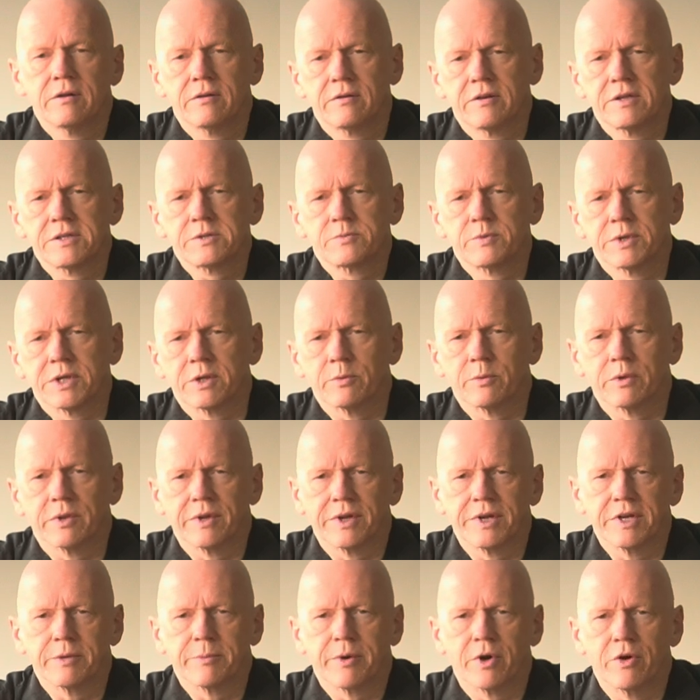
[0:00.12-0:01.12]
This week we
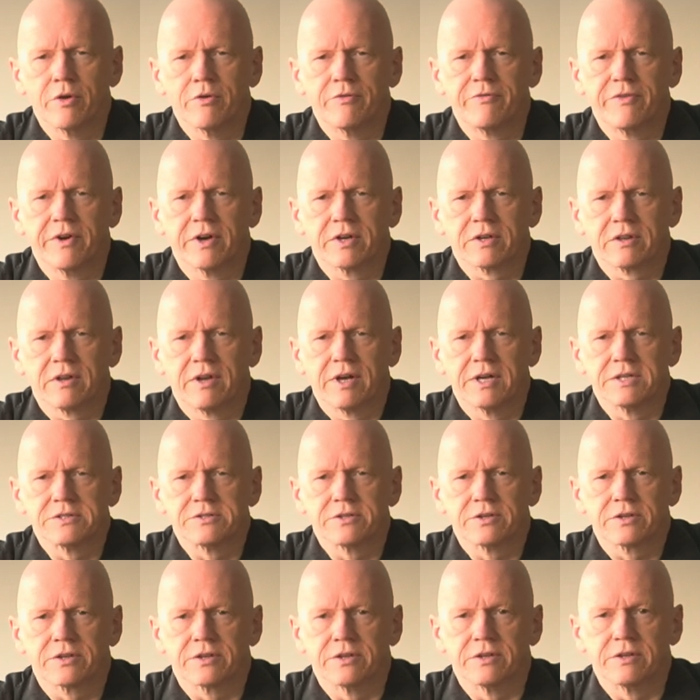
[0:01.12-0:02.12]
learned about how
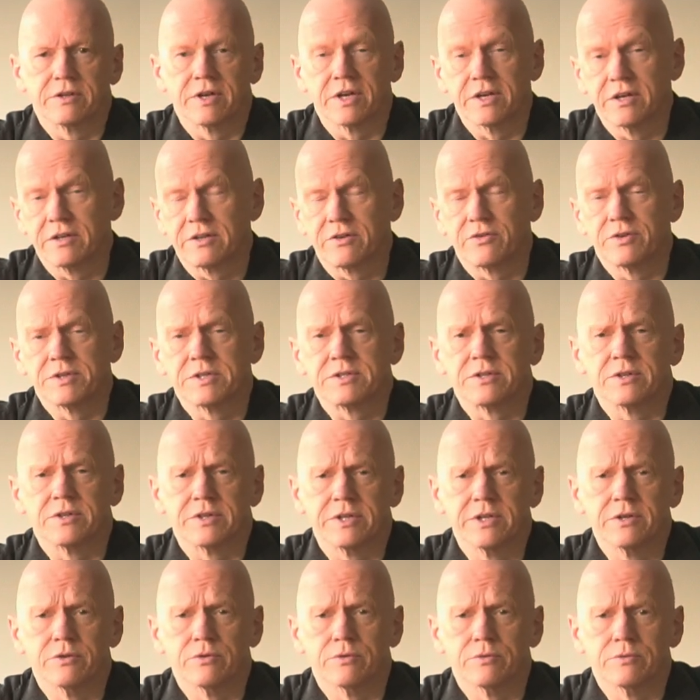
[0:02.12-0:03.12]
fertiliser can increase the
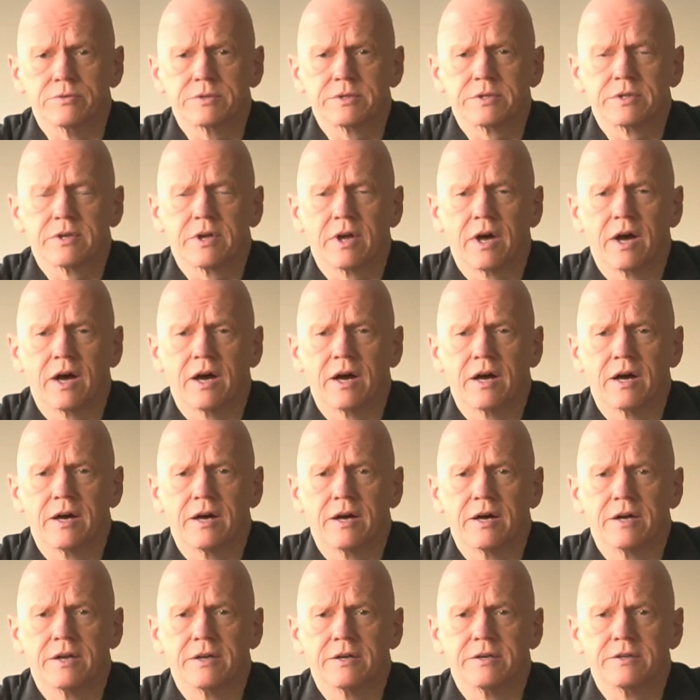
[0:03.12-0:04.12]
yield
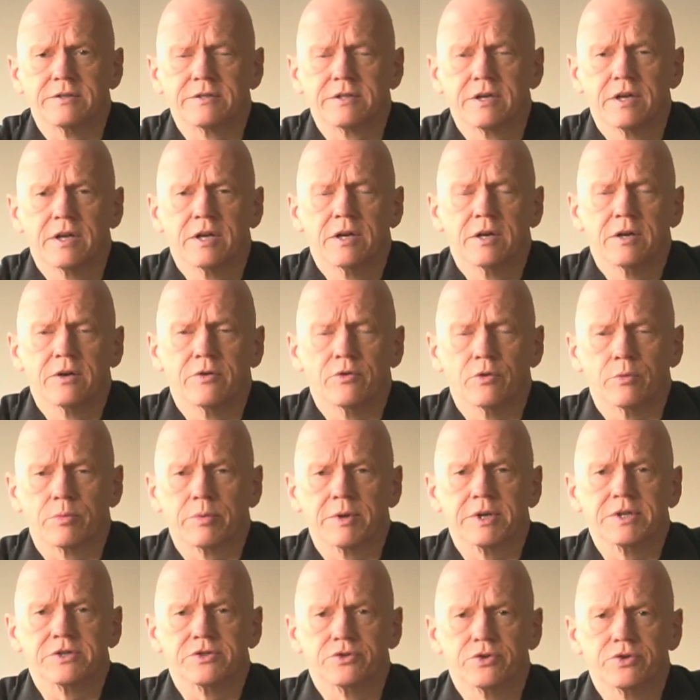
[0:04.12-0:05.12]
and
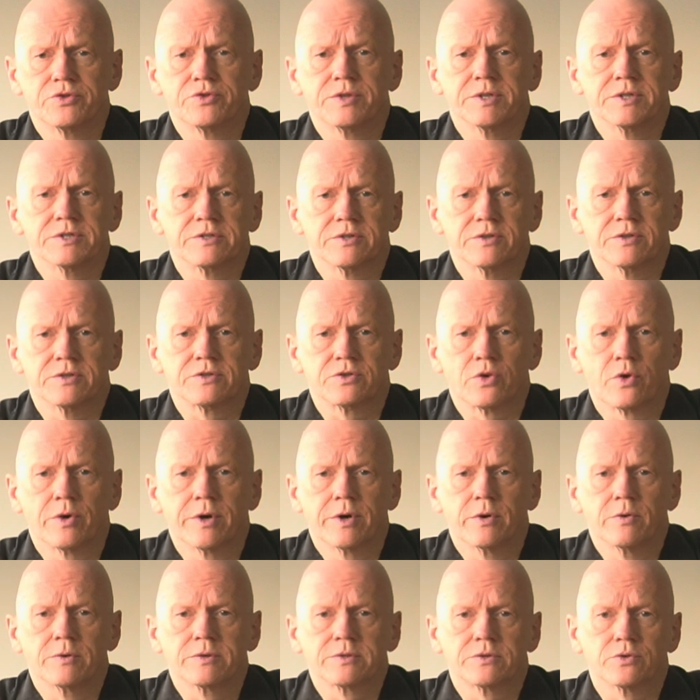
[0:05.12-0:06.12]
replace nutrients in the
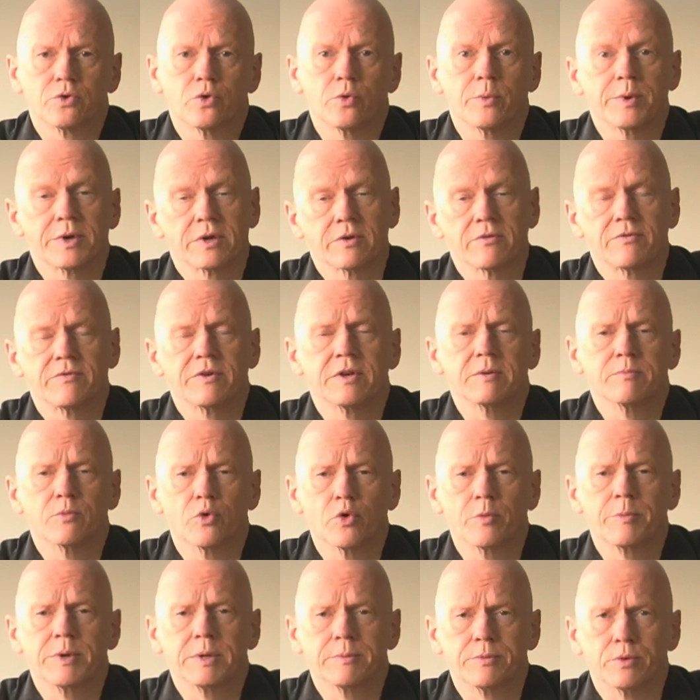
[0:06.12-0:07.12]
soil so we can feed
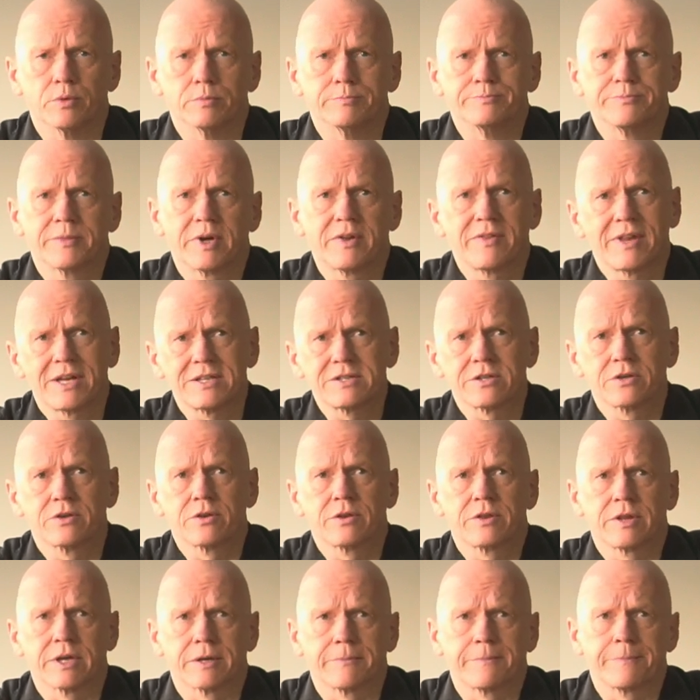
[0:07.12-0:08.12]
more people, and that's a
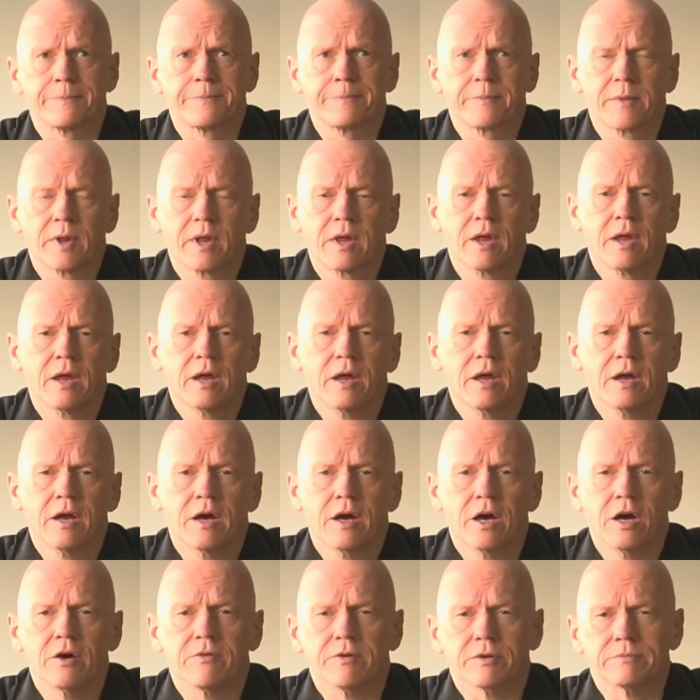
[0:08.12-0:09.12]
good thing.
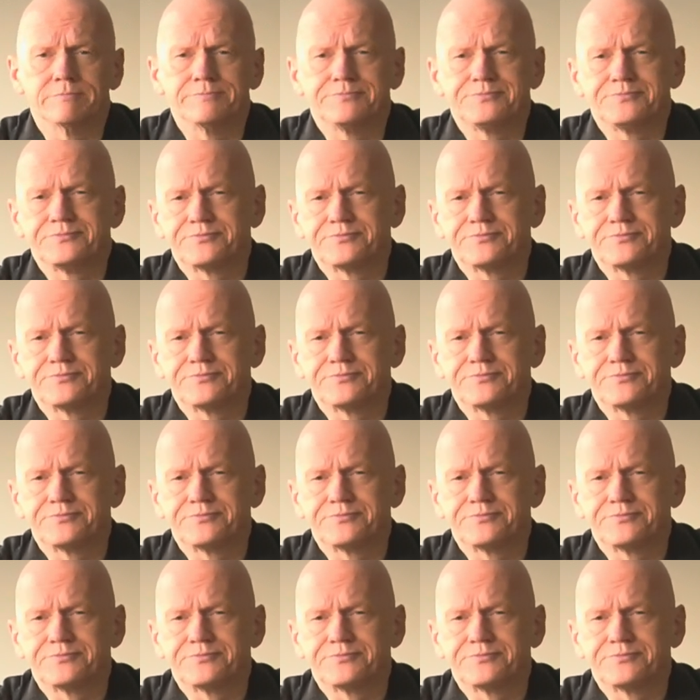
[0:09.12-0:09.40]
However,